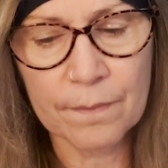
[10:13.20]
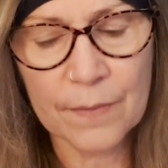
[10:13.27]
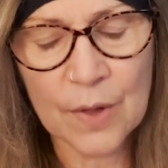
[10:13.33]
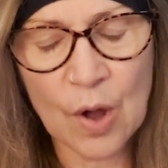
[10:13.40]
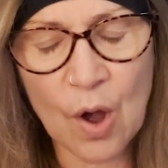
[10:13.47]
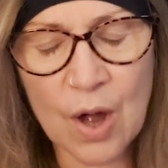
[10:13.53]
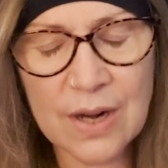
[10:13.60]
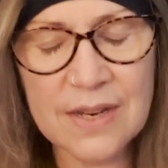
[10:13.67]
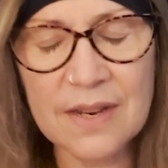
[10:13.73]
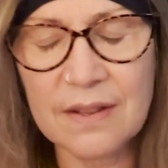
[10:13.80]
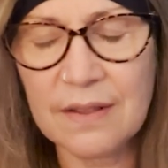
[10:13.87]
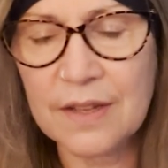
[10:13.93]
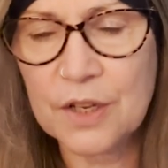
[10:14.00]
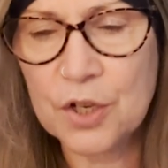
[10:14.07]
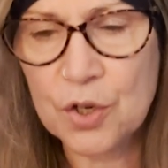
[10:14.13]

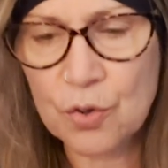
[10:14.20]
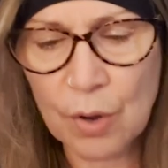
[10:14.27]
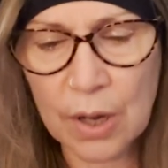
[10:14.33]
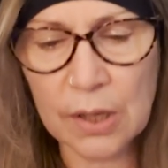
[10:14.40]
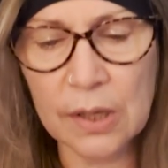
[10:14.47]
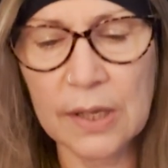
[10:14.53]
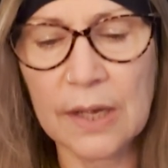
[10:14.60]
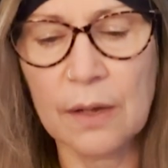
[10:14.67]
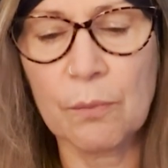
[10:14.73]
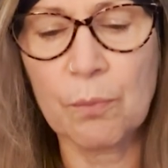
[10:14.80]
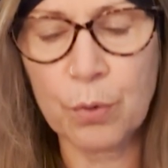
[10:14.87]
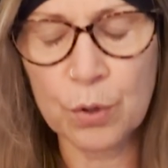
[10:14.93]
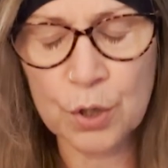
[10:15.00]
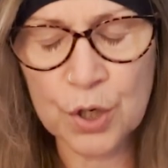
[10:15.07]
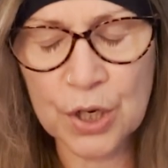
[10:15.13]
Constantly struggling,
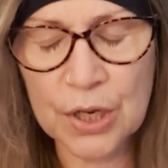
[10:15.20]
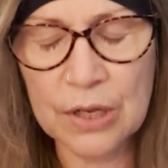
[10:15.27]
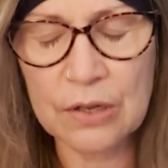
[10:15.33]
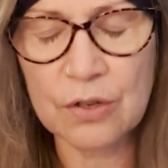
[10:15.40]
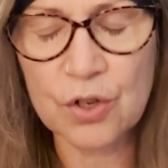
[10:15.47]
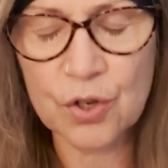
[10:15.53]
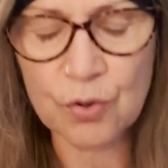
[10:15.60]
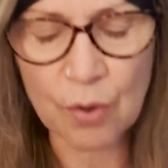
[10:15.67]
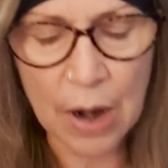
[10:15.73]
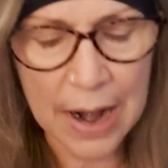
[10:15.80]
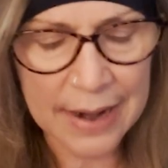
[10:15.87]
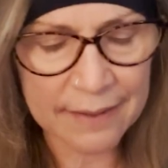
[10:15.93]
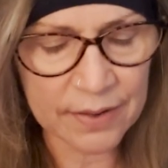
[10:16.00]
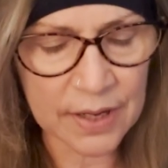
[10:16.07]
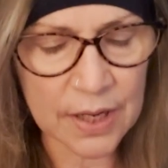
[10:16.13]
pushing,
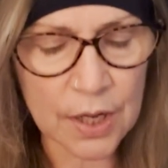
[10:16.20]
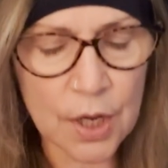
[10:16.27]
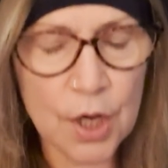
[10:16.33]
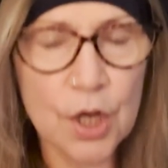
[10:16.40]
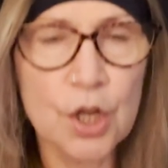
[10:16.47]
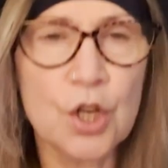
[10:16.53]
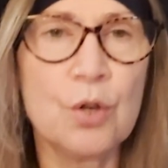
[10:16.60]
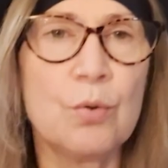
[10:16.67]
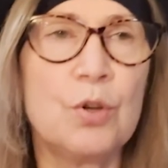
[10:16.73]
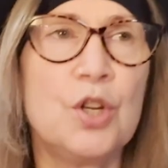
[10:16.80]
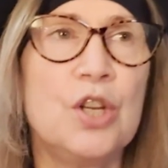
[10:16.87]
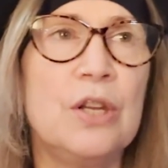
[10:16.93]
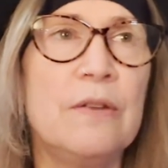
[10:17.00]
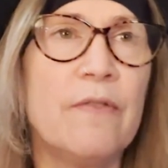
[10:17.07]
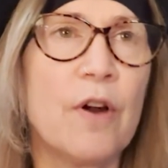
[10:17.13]
striving to
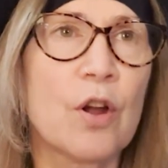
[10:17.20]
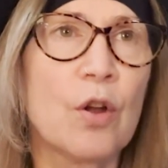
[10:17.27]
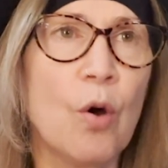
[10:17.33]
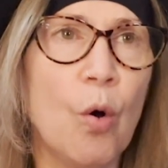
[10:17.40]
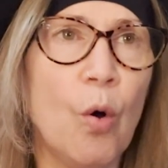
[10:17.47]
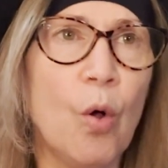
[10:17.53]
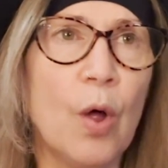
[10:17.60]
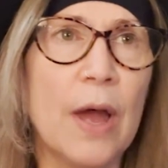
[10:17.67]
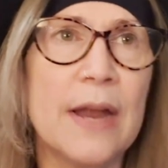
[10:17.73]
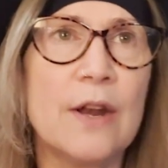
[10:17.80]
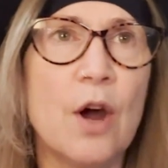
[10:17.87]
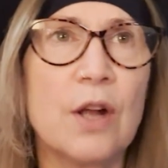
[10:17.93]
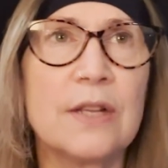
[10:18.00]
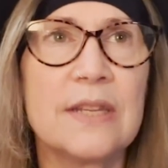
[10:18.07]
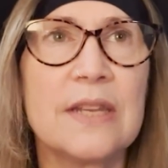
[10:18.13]
achieve our goal and
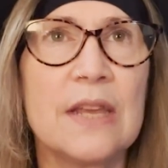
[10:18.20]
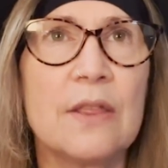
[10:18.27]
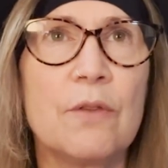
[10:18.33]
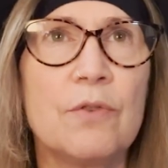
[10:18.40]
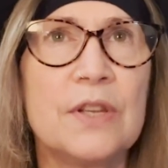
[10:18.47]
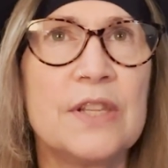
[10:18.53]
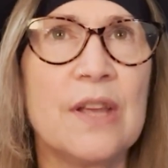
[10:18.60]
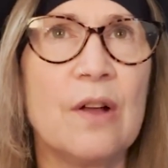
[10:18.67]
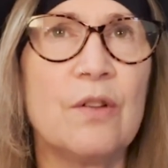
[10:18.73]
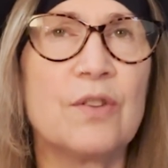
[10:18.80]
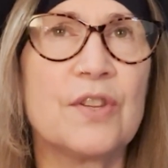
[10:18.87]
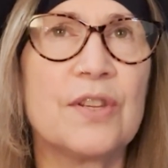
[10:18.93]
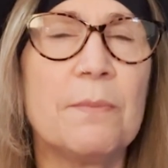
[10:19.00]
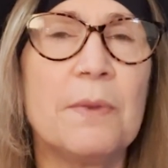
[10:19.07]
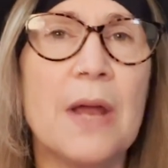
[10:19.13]
not seeing the results.
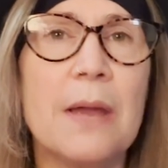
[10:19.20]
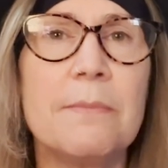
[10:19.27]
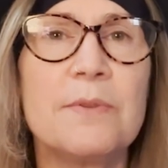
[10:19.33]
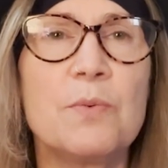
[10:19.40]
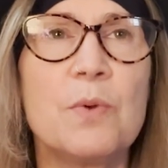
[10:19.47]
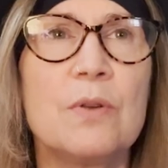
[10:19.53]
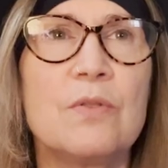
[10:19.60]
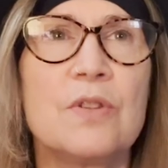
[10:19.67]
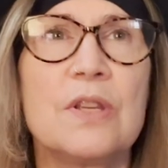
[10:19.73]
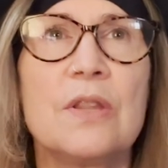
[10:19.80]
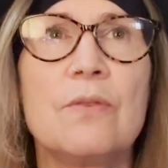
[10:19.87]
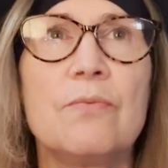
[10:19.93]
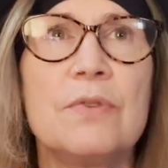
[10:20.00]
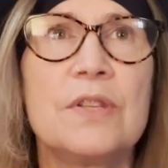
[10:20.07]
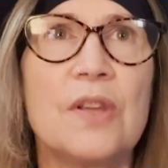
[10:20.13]
Sometimes we don't see
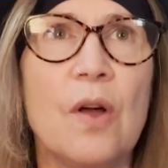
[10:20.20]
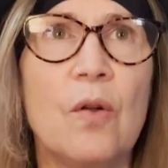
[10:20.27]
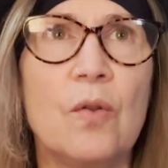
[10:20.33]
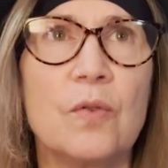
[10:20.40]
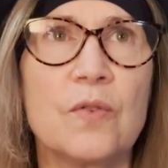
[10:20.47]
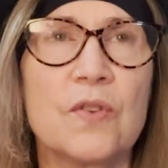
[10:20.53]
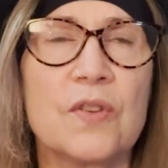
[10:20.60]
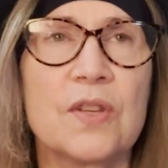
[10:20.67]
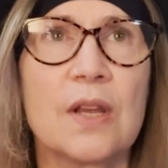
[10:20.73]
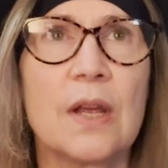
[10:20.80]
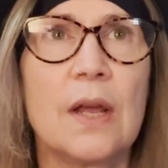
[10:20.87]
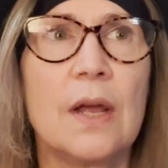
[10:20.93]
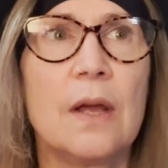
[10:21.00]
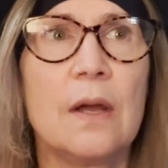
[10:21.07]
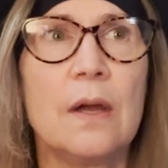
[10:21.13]
the results
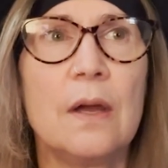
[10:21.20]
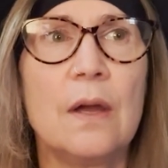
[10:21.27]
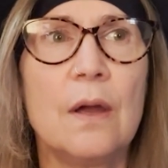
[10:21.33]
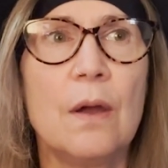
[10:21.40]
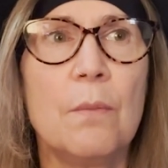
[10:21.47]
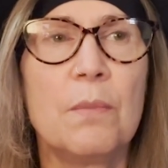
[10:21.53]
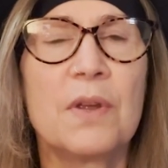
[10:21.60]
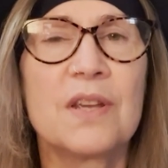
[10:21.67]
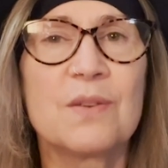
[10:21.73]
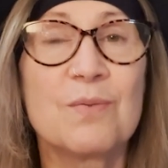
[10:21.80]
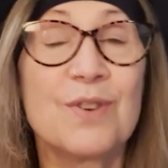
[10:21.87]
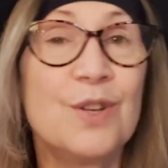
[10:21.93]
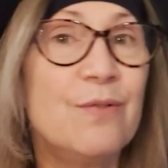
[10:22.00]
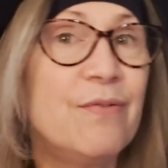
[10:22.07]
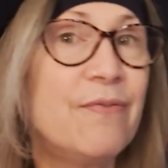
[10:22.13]
because we're
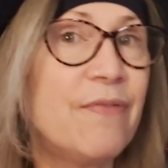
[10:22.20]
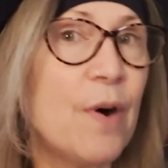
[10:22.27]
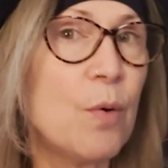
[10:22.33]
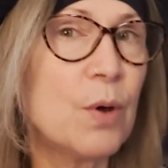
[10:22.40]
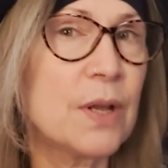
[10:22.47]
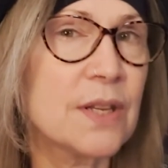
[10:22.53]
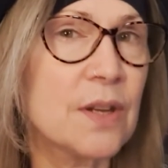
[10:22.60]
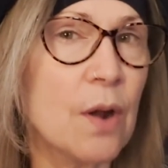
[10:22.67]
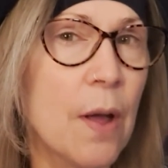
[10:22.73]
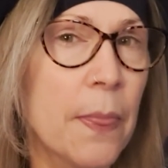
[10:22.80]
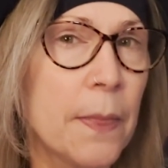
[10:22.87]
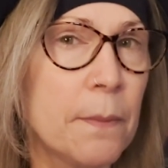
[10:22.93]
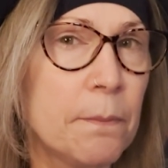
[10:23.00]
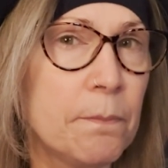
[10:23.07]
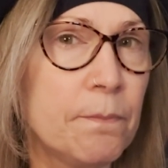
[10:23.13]
too focused
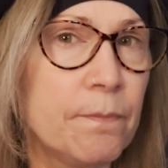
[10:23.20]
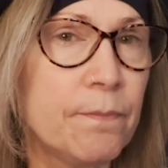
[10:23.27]
on them.